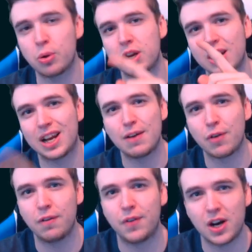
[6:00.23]
going to clear
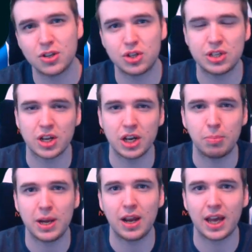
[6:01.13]
very fast. She's going to
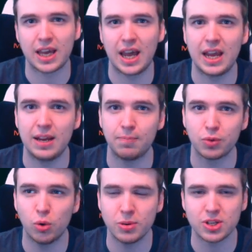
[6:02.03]
be like
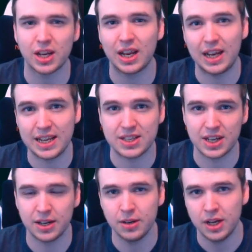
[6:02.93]
almost like a Lee
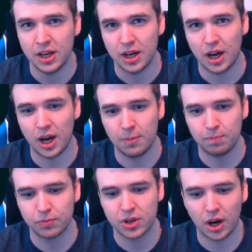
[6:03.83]
Sin
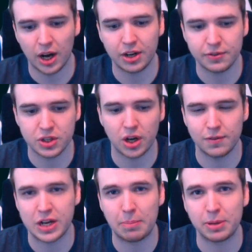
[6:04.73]
kind of style
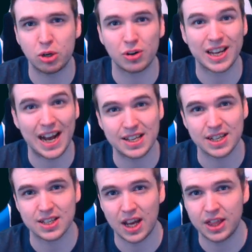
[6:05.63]
champion, or a
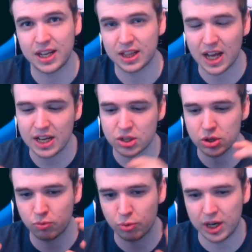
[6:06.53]
Kha'Zix, I think. That's
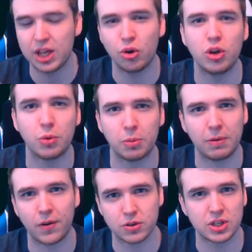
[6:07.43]
really who you want to be
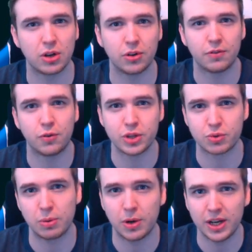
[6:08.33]
focusing on for this
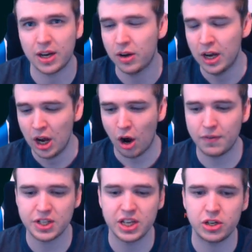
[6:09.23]
rework now.
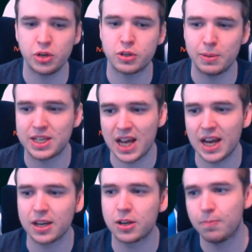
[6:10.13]
Obviously, she used to be a
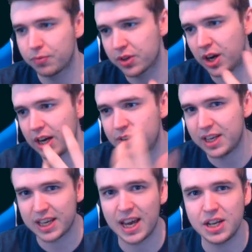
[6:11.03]
tank, kind of an
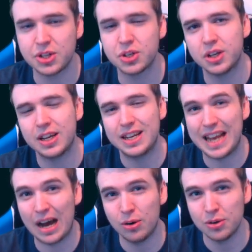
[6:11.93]
engage.
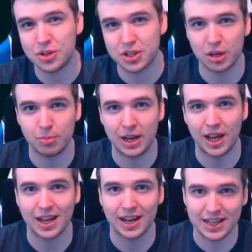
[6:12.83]
Now she's going to be
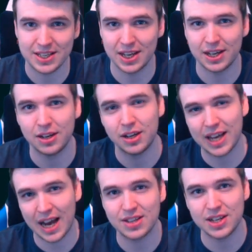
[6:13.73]
like Lee Sin,
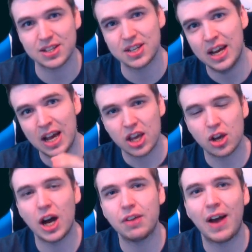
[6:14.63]
Kha'Zix.
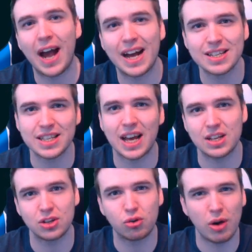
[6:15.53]
Kind of has that
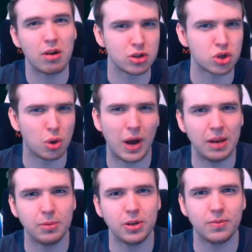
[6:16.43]
crowd control
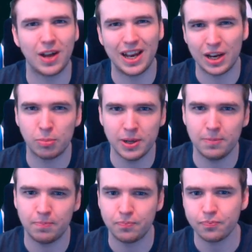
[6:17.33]
element a little bit,
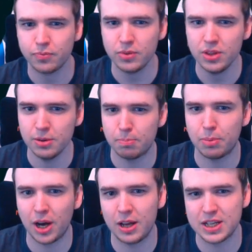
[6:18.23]

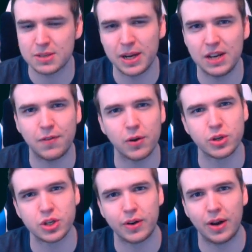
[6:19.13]
but is mainly
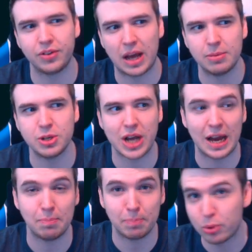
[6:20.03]
focused around damage
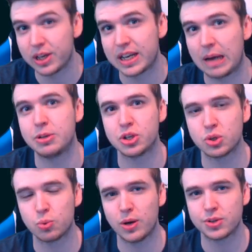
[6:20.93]
and building damage as
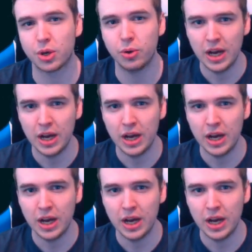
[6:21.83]
well. So